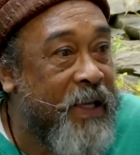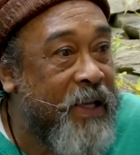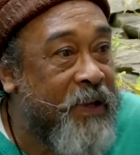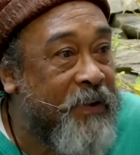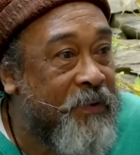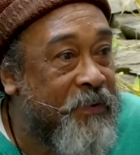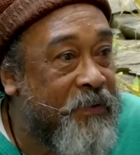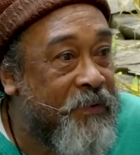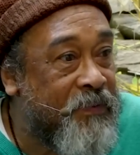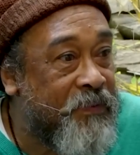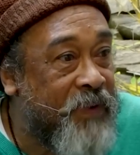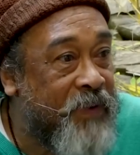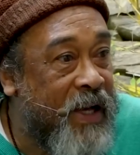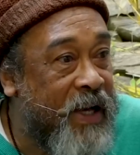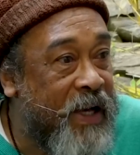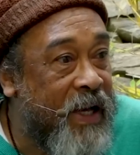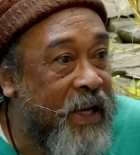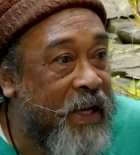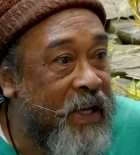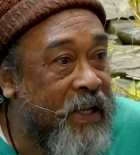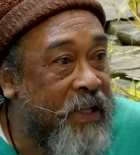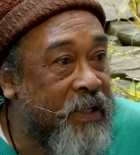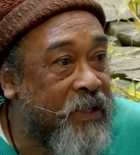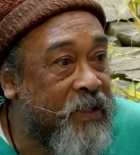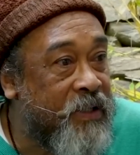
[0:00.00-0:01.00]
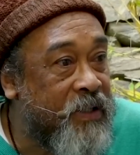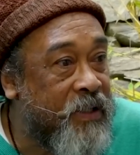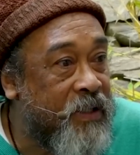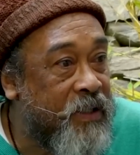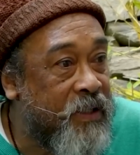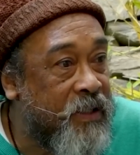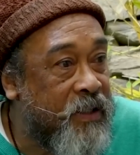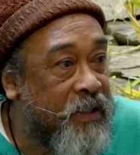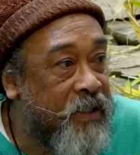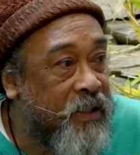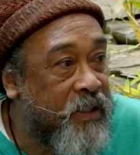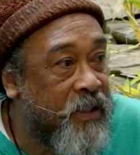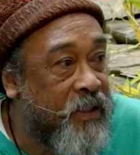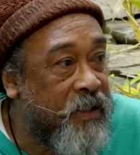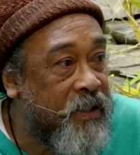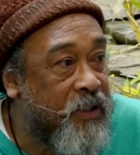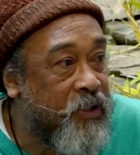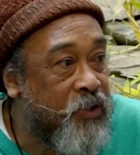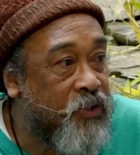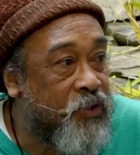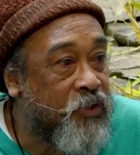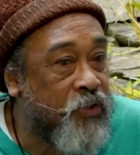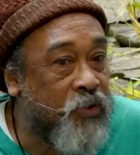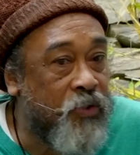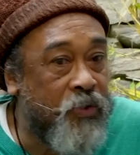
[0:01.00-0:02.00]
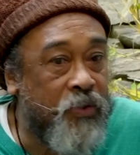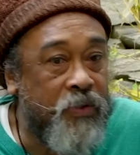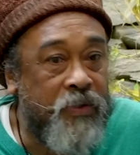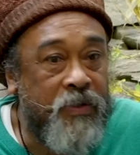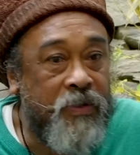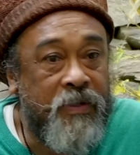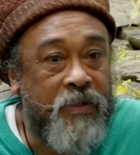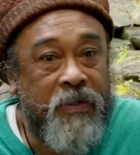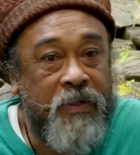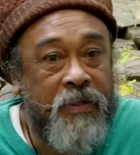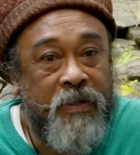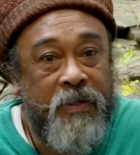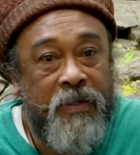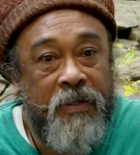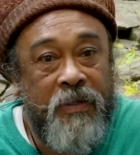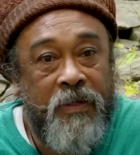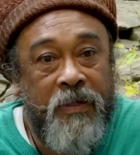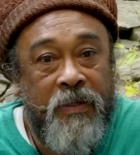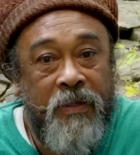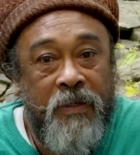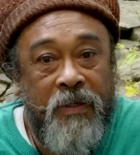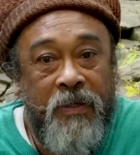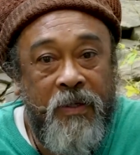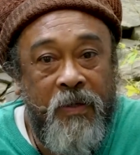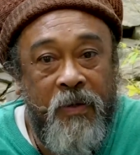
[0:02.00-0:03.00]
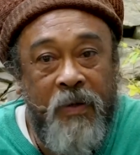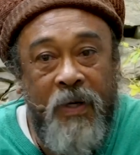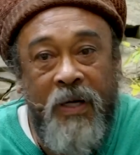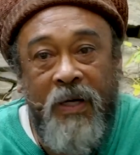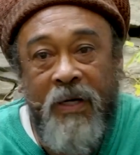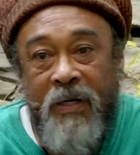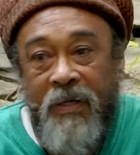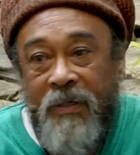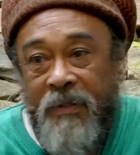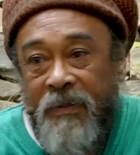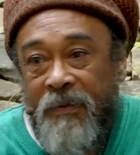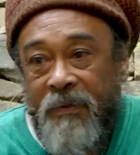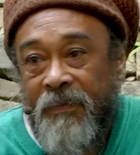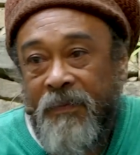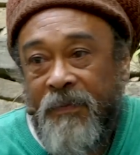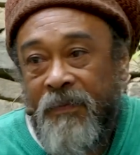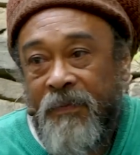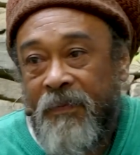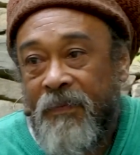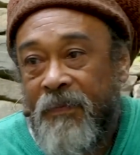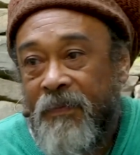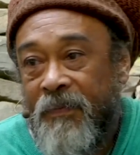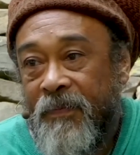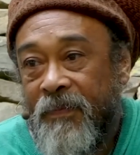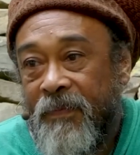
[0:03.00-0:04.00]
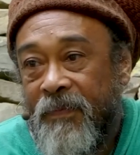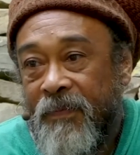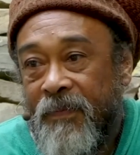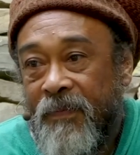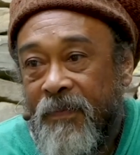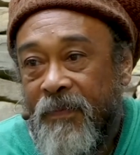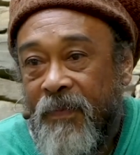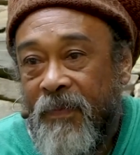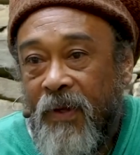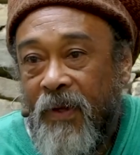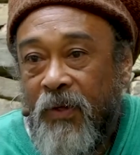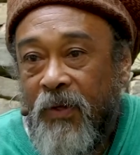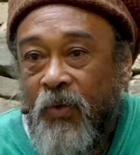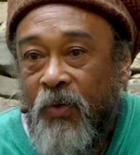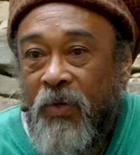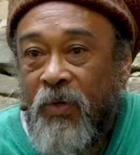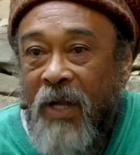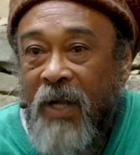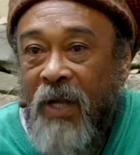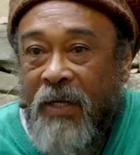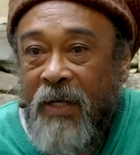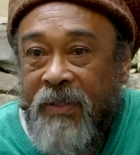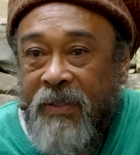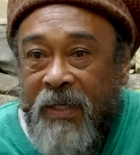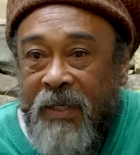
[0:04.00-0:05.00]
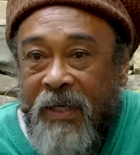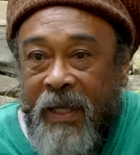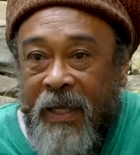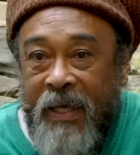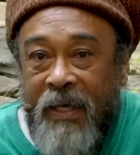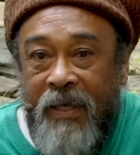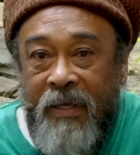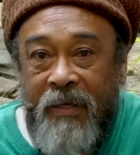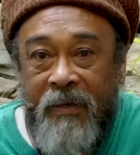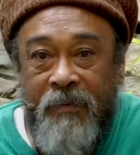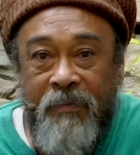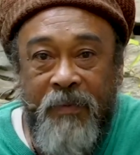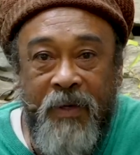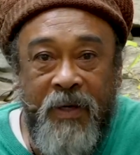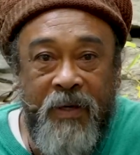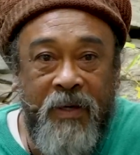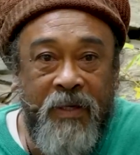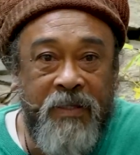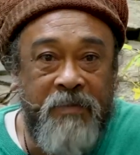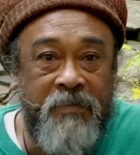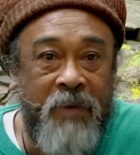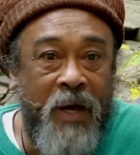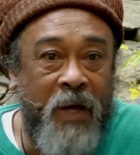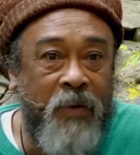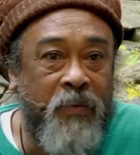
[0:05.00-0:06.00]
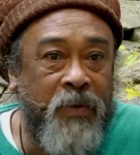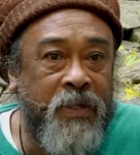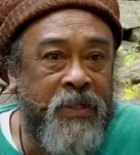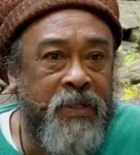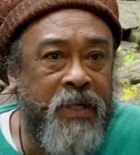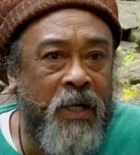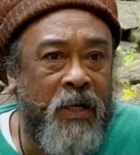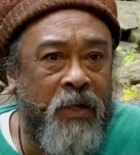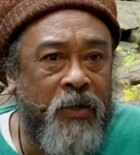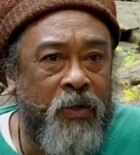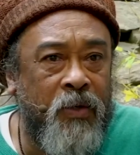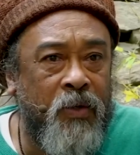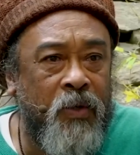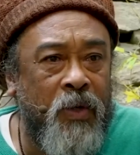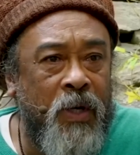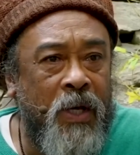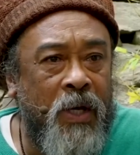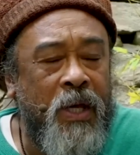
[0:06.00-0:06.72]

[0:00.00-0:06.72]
Find the truth you are. Do not delay, because man will tell you,